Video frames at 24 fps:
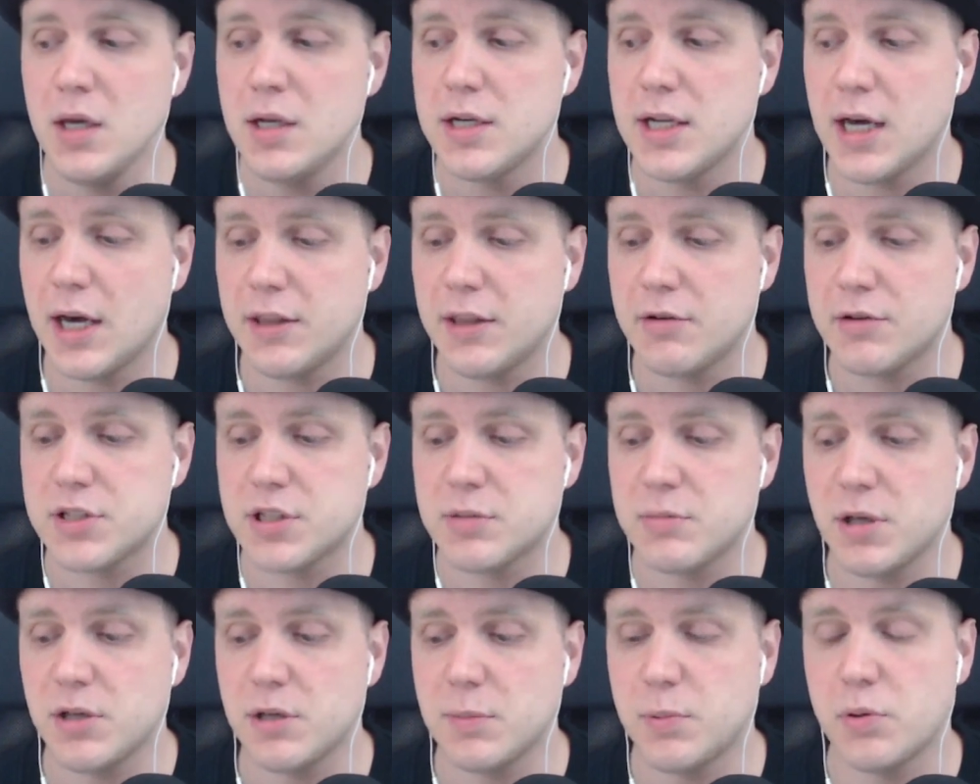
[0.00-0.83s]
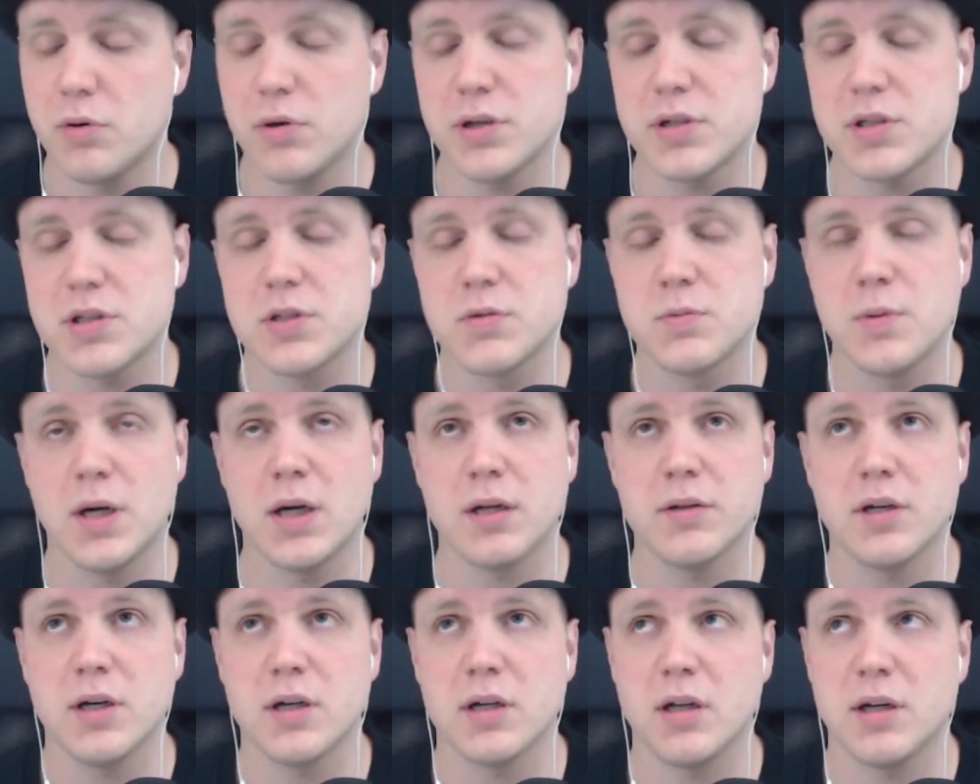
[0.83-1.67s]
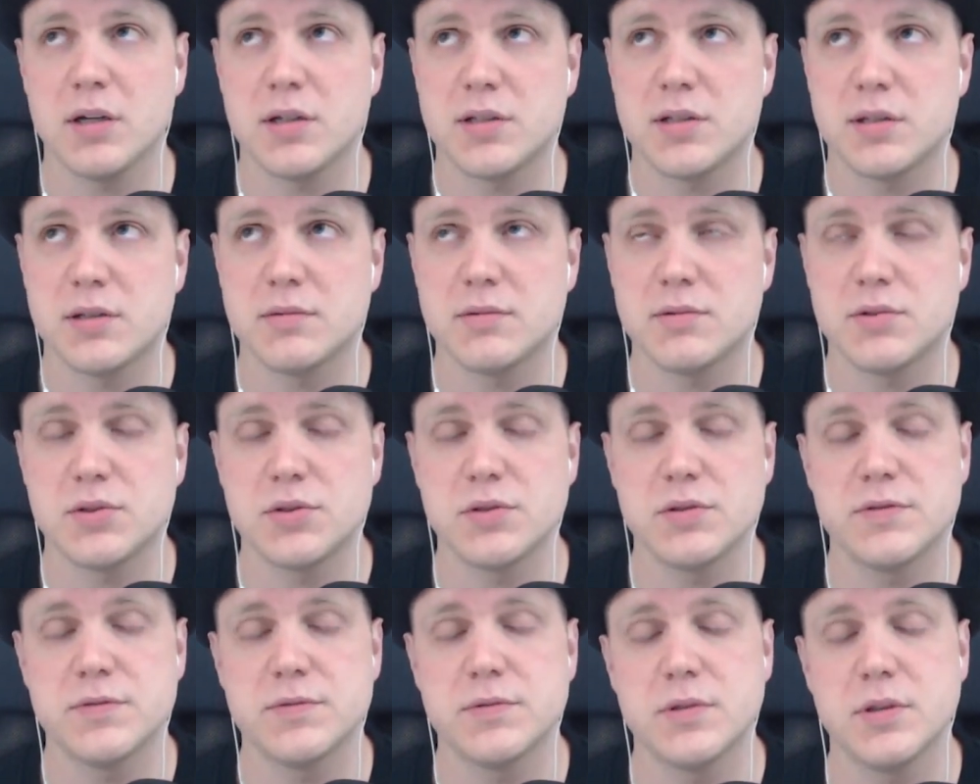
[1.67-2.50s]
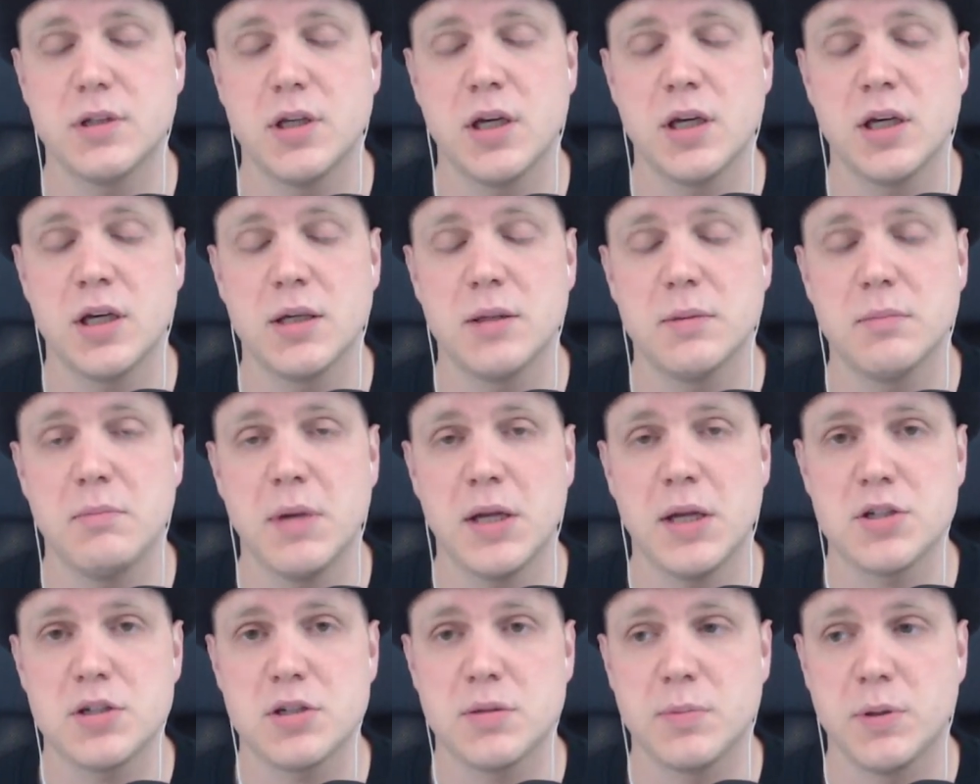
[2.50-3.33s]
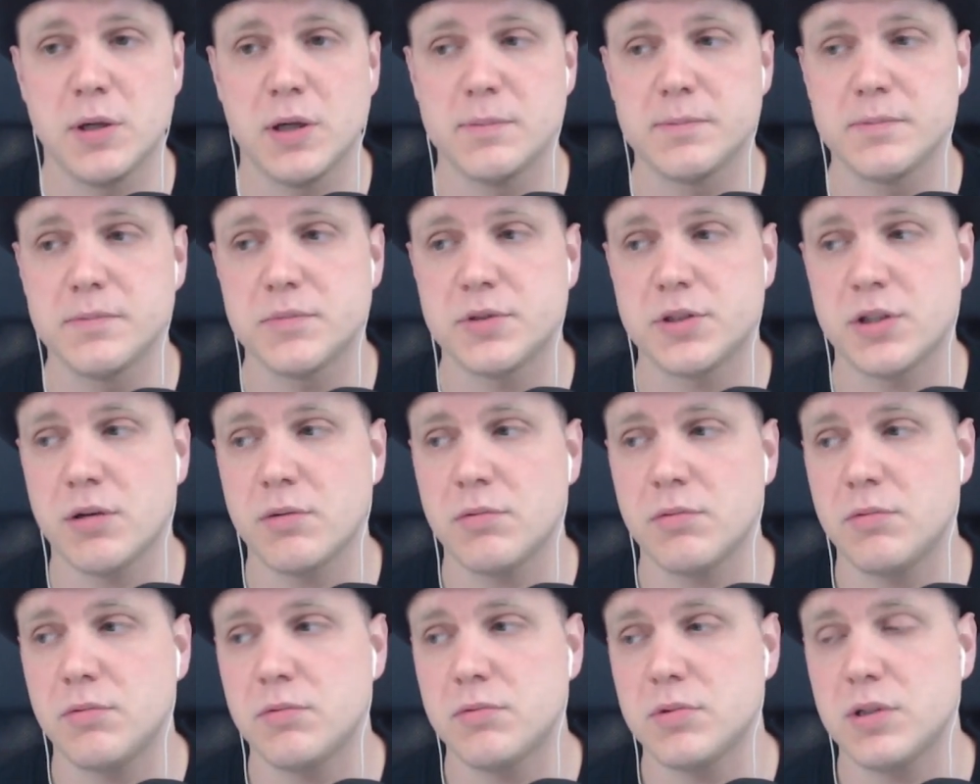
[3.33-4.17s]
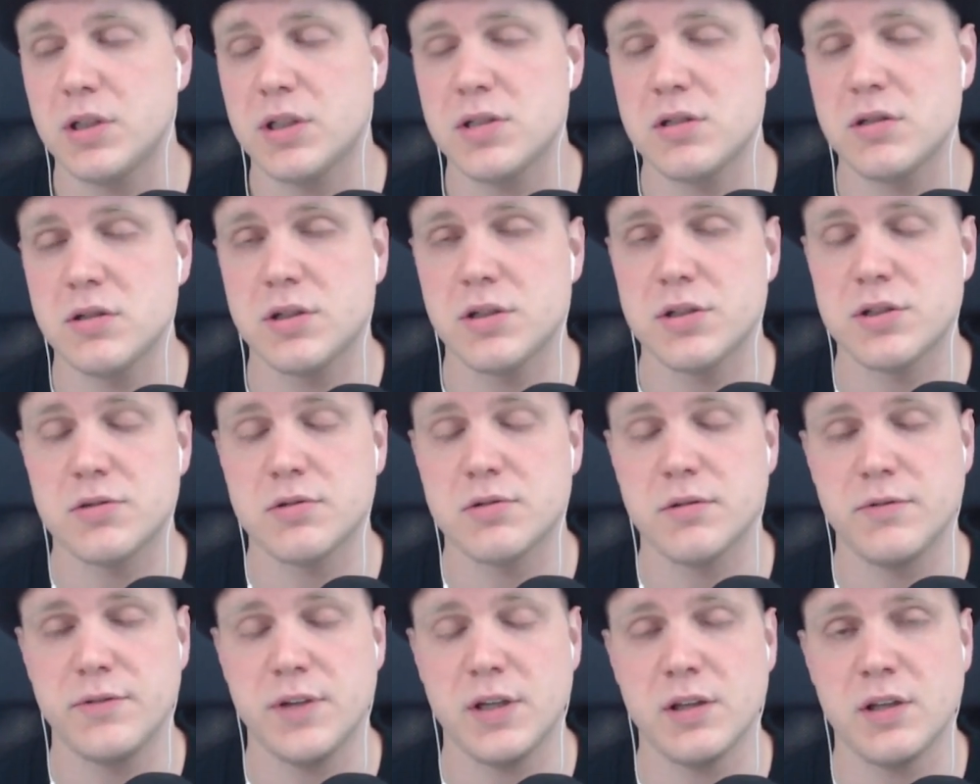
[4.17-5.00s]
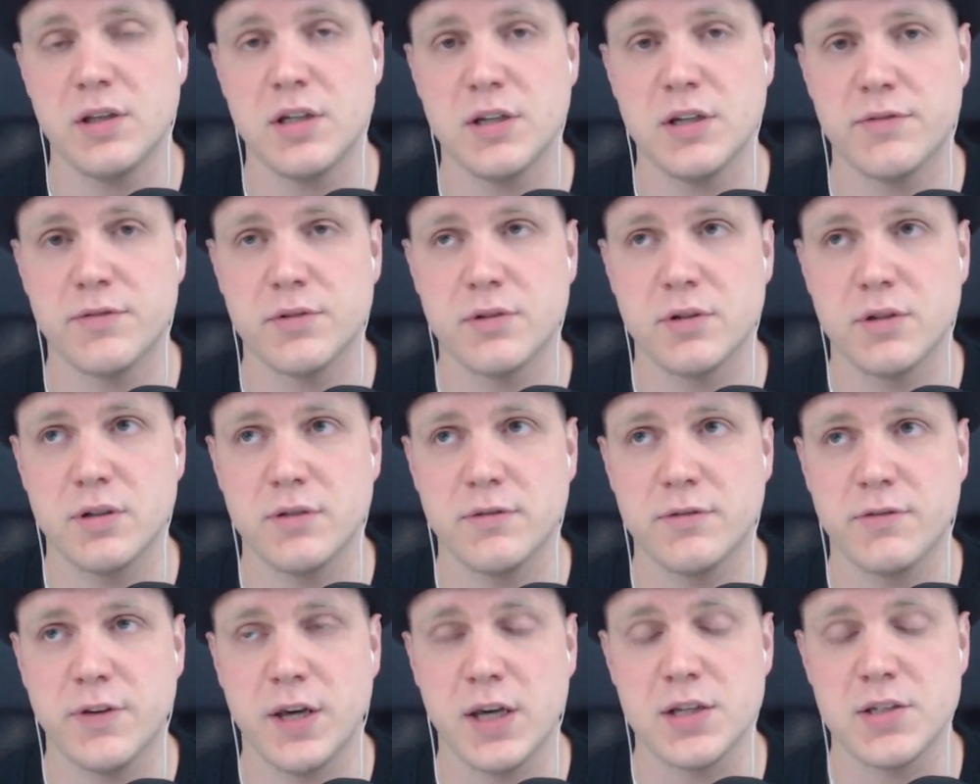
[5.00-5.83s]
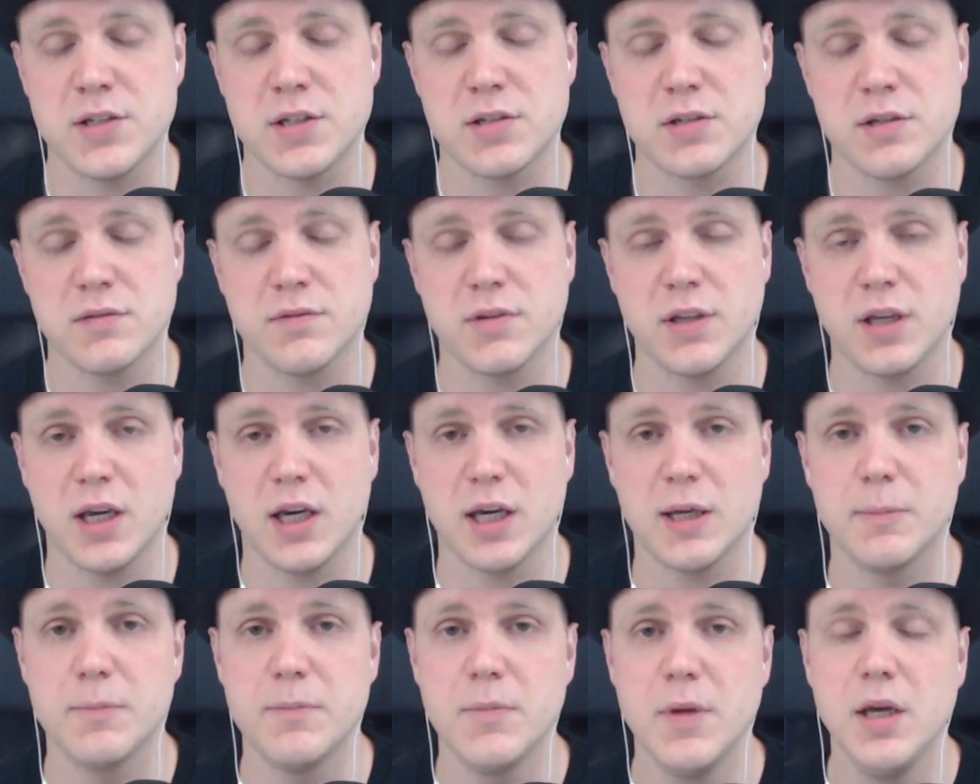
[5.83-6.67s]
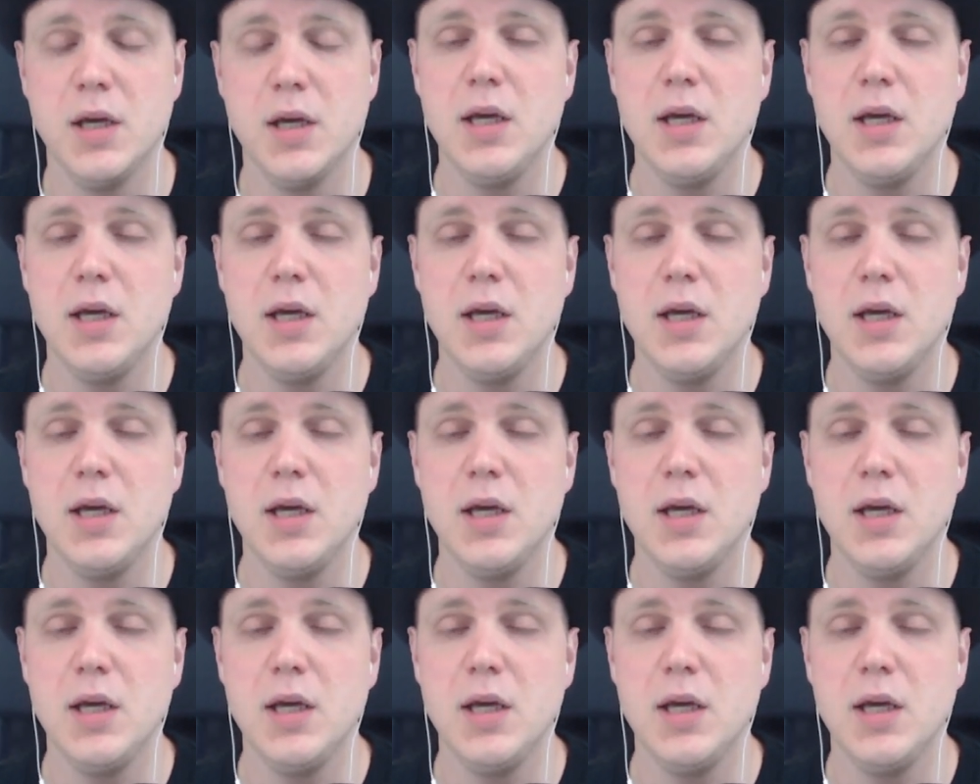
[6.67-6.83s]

Now, there are some other points as well that I'd like to sort of uh, mention upon. So let's look at sort of in the different phases of the game.